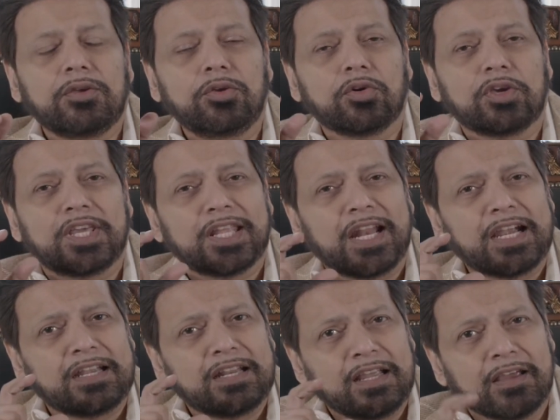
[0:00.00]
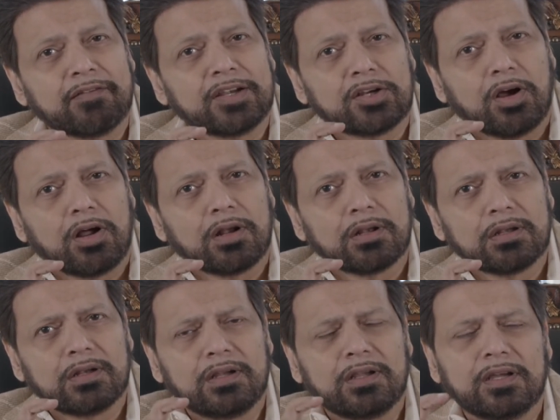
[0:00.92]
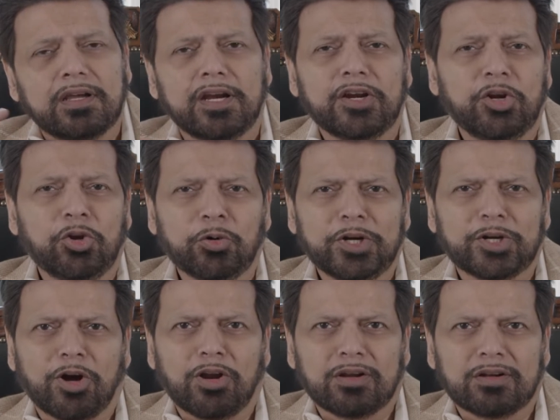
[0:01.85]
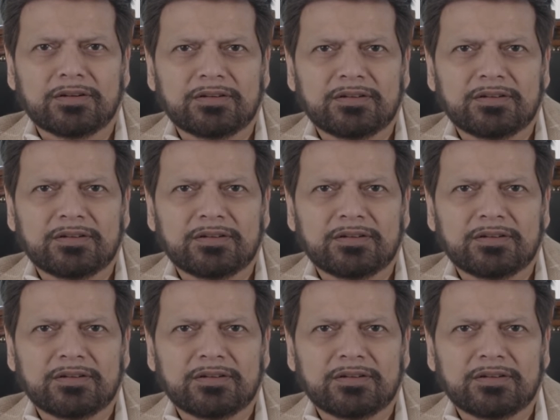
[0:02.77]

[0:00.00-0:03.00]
you cannot have it all and do it all.